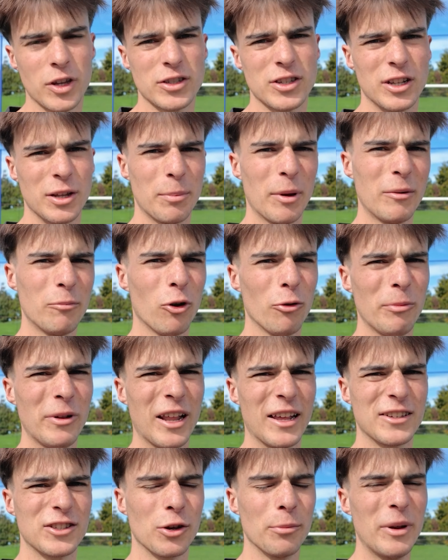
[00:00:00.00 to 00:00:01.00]
So the big problem
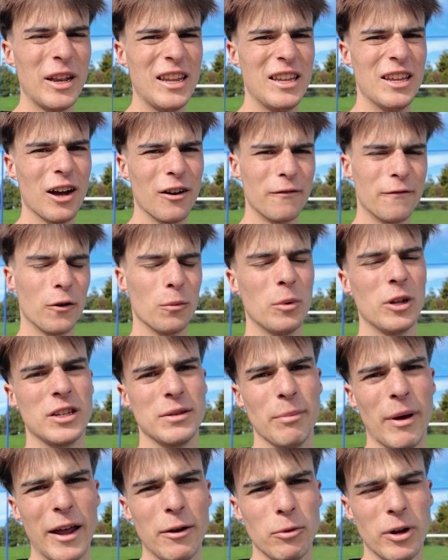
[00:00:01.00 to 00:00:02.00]
that so many young
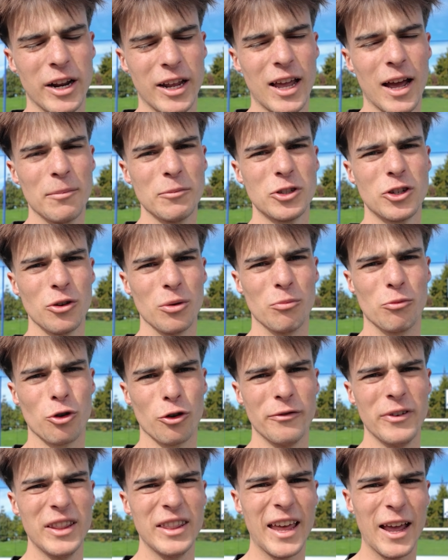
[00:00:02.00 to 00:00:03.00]
footballers make when it comes to
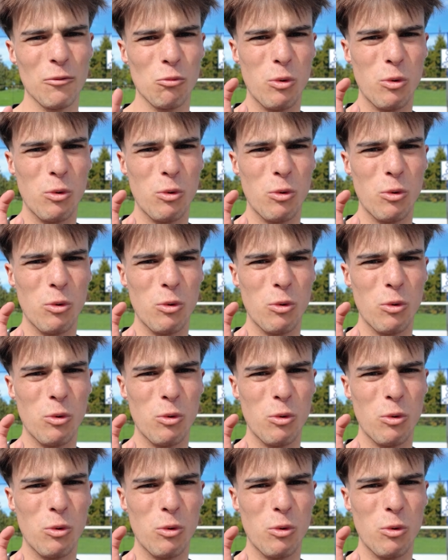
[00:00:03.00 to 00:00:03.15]
improving their